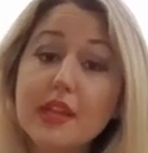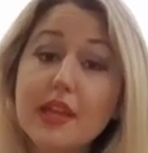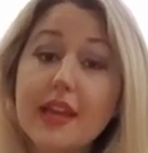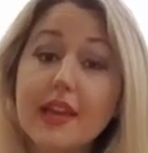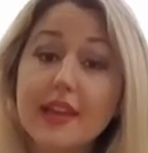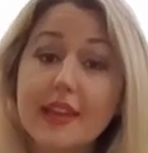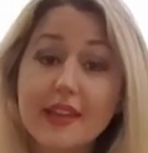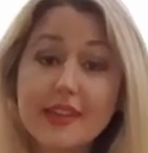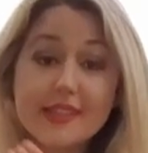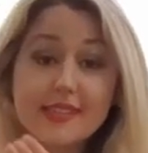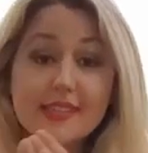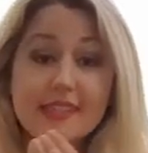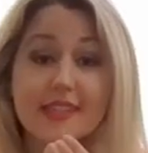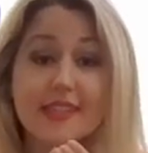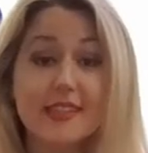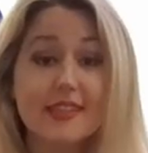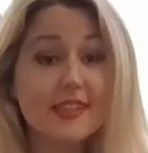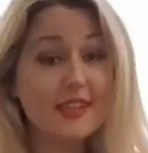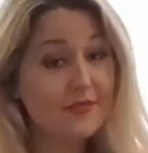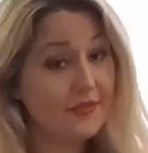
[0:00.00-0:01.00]
play a
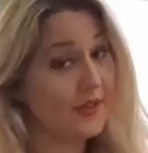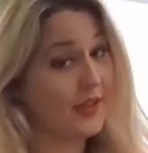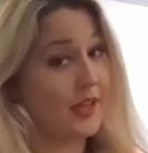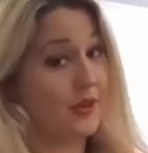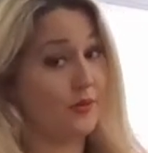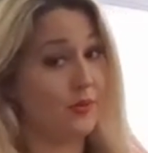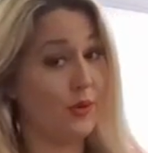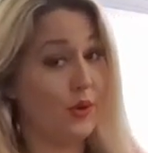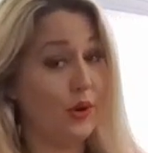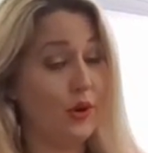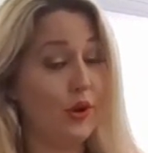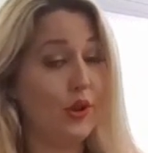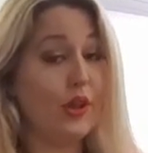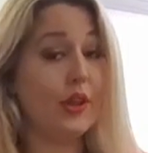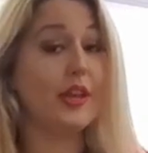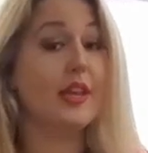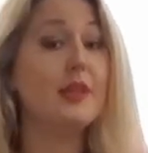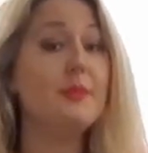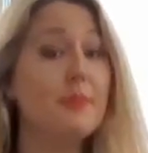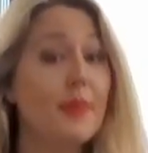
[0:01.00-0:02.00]
significant
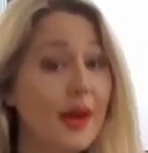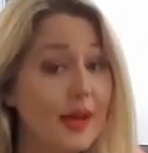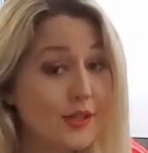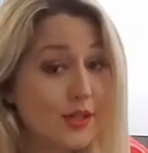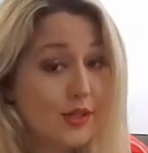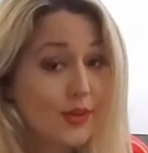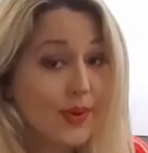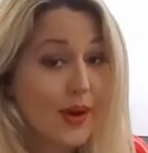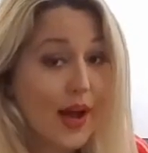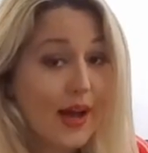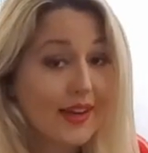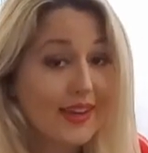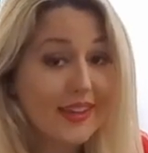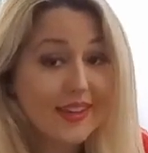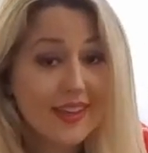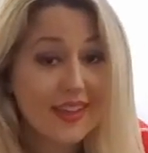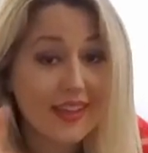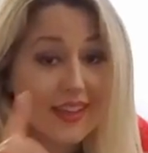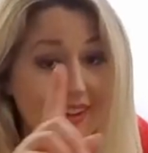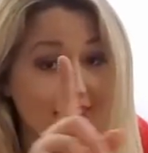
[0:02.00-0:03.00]
role in Maserati,
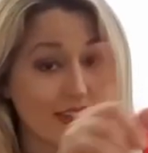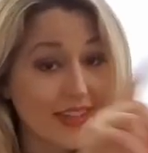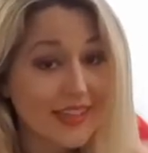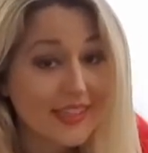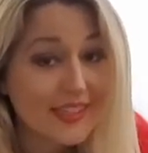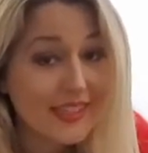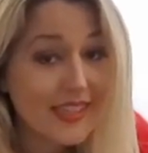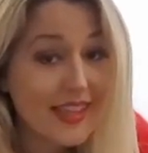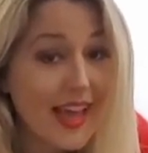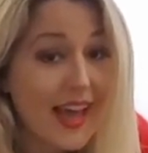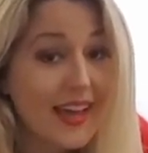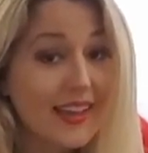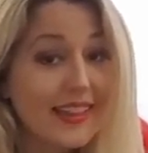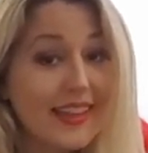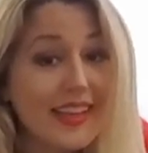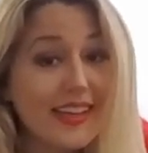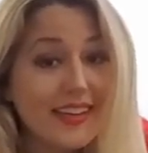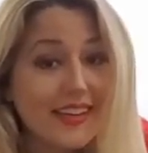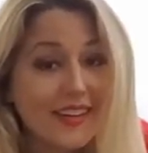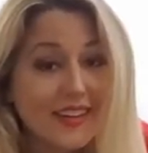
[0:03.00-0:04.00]
and I'll get to that
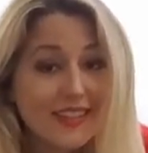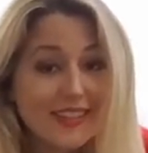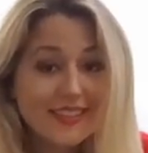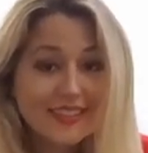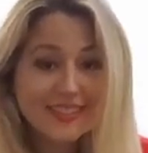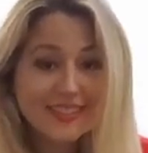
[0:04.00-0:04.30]
later.